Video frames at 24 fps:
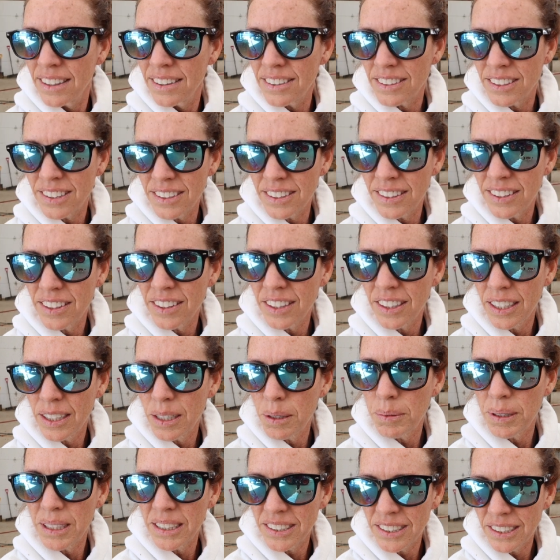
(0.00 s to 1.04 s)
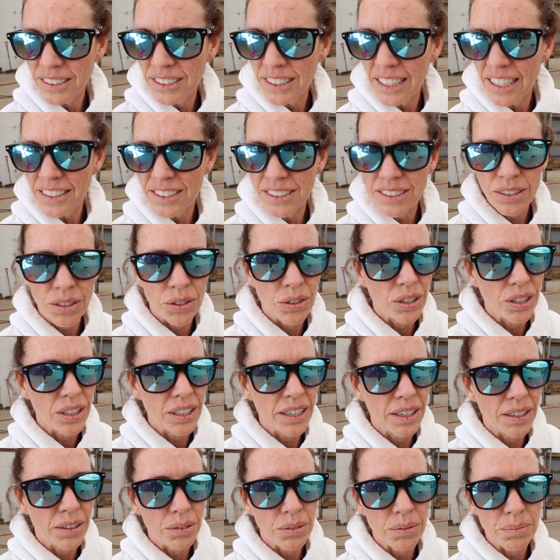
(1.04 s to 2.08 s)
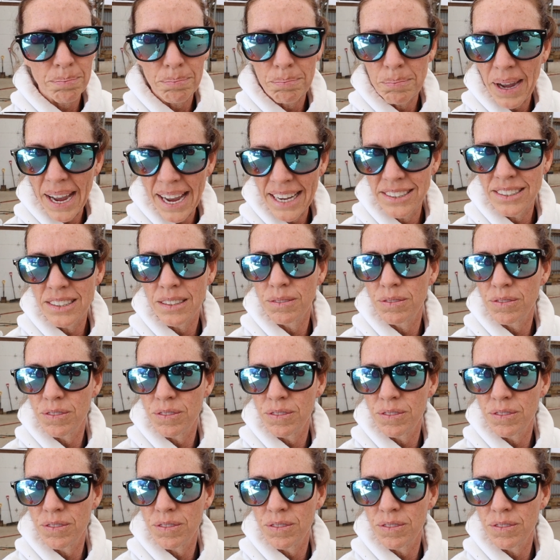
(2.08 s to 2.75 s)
This is either going to be a success or a massive